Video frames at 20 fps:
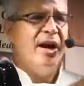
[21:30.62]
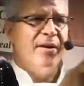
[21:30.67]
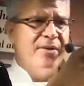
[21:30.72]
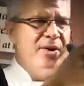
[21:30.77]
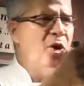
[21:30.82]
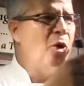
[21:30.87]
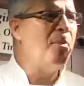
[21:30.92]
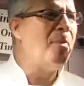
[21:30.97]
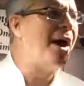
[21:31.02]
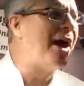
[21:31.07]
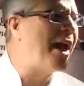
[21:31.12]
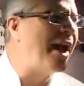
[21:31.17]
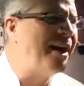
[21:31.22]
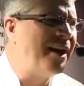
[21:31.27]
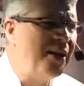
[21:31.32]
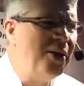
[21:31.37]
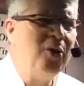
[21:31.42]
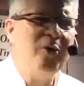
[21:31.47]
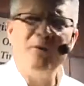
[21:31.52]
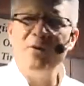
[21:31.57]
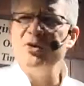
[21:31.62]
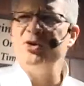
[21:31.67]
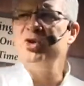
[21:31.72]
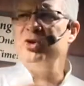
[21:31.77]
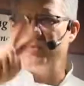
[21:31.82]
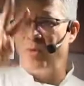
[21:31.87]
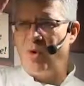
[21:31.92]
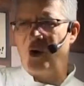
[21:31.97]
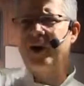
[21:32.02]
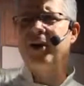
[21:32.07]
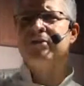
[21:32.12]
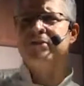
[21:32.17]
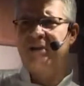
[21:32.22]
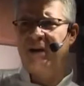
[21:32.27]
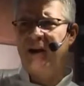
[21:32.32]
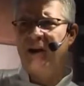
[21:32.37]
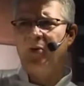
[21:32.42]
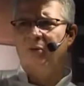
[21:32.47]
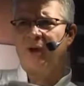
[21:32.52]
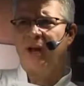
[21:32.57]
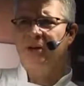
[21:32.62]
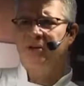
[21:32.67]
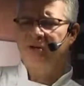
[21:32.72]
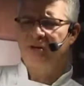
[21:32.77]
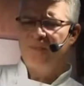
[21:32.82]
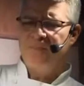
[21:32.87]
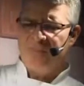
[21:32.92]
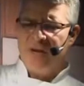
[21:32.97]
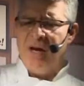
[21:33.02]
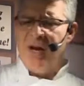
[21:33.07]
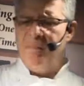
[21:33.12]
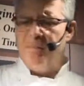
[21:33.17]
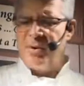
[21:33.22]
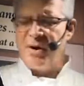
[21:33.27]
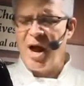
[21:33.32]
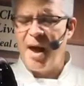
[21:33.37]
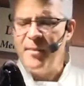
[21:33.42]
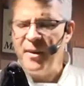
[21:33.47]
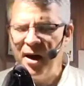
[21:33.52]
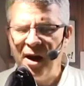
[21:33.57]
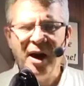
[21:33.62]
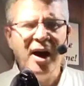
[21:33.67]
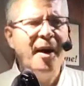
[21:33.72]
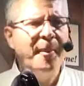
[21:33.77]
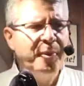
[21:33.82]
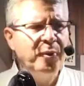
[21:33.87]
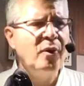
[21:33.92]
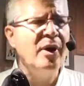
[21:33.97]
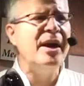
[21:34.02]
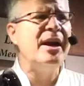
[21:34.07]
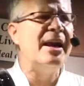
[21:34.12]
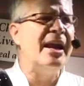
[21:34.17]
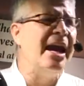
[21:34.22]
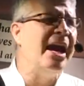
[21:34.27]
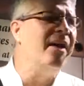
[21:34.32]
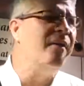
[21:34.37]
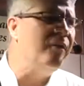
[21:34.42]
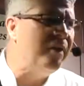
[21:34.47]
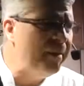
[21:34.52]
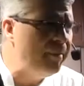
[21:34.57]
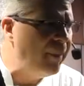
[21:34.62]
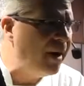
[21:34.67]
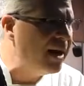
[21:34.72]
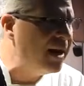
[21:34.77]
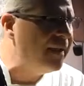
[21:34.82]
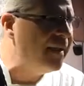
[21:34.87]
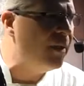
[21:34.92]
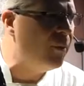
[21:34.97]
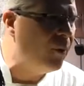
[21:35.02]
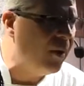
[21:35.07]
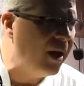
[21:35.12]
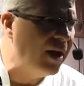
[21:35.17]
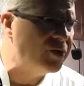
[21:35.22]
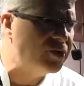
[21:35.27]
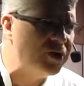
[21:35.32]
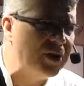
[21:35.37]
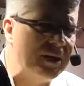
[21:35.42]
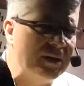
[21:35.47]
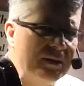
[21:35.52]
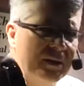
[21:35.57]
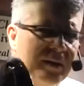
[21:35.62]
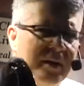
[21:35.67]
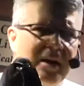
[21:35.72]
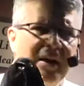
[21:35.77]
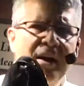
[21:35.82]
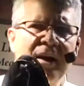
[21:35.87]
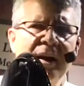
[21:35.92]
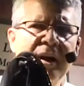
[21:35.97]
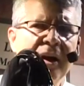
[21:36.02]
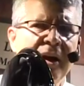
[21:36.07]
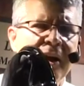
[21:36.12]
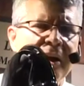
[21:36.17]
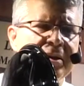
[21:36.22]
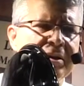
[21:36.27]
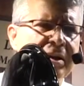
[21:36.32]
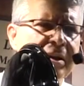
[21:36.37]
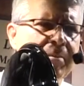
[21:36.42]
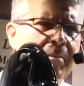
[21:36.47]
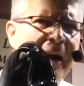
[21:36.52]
If you don't mind, I'm going to do it for 2 more here today, okay, too? But I'm going to upgrade everybody that wants it to the